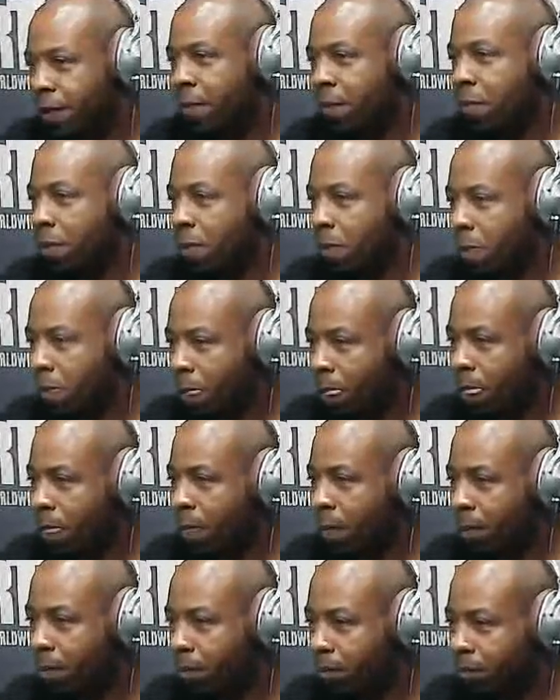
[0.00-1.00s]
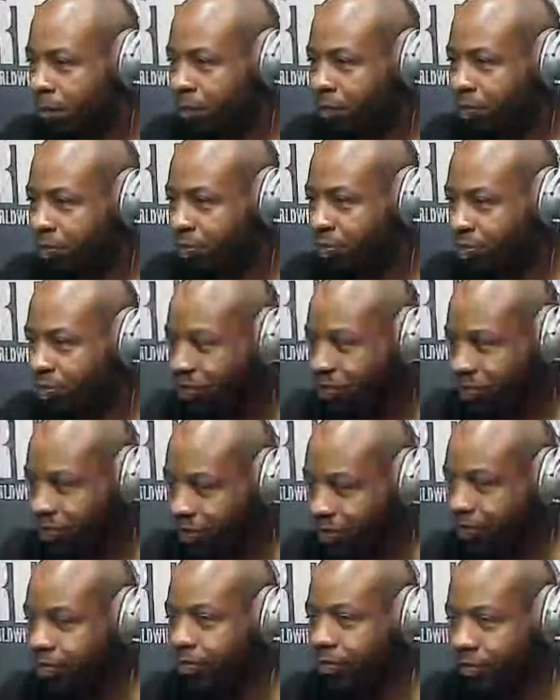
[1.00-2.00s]
I can't wait for that. That's
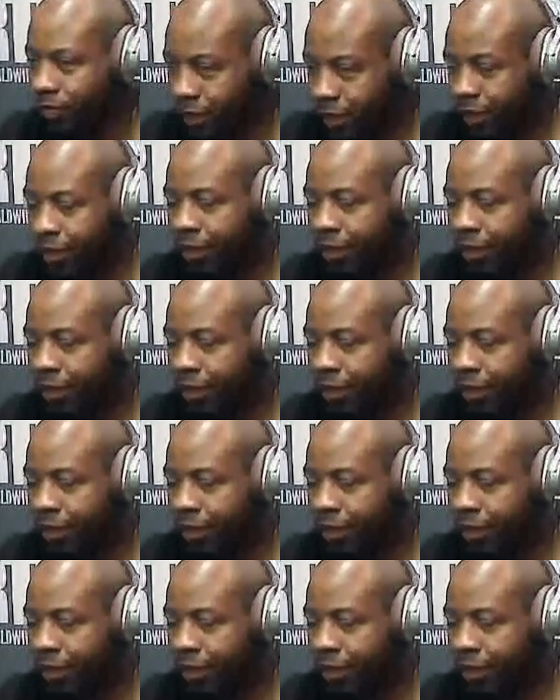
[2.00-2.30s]
going to be good.